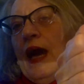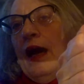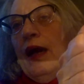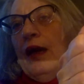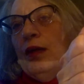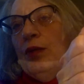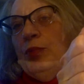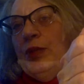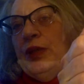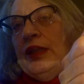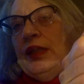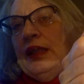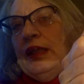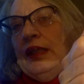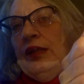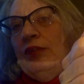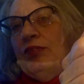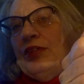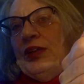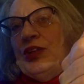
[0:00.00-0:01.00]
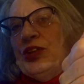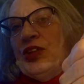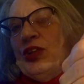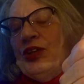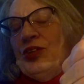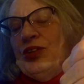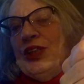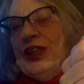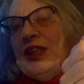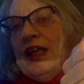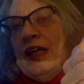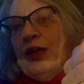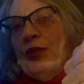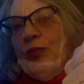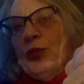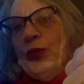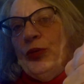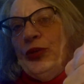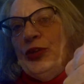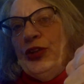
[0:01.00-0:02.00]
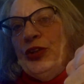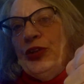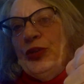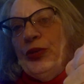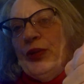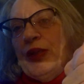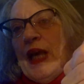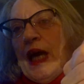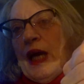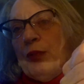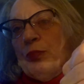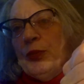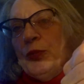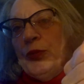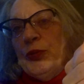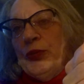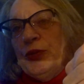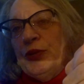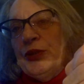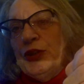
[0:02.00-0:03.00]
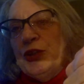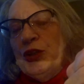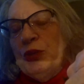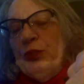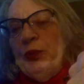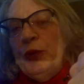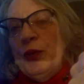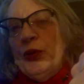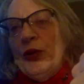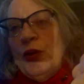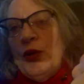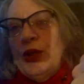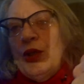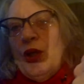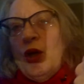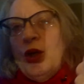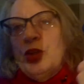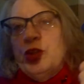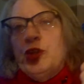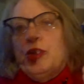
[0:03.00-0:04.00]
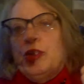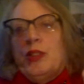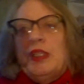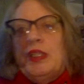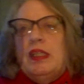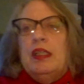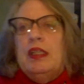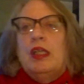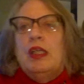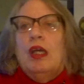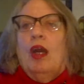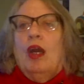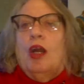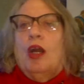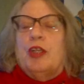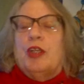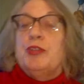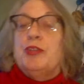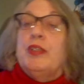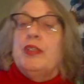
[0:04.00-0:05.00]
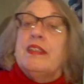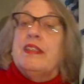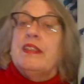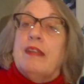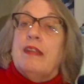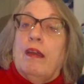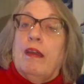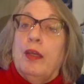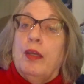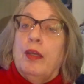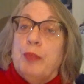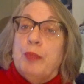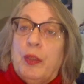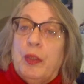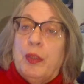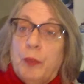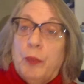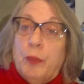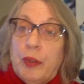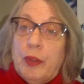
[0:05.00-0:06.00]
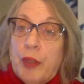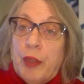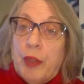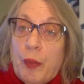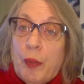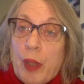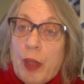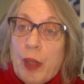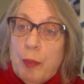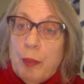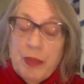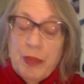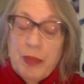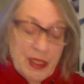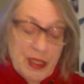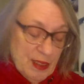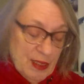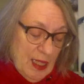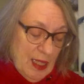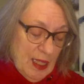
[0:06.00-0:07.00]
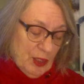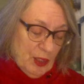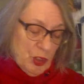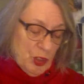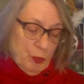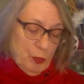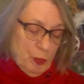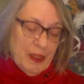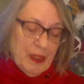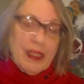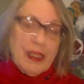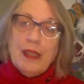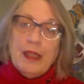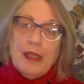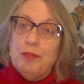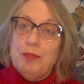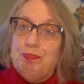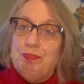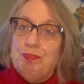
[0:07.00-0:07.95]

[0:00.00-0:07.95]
Adam and Eve. And so today I'm going to do an apple to put on our tree. Our tree is not up, but it will go up this next weekend.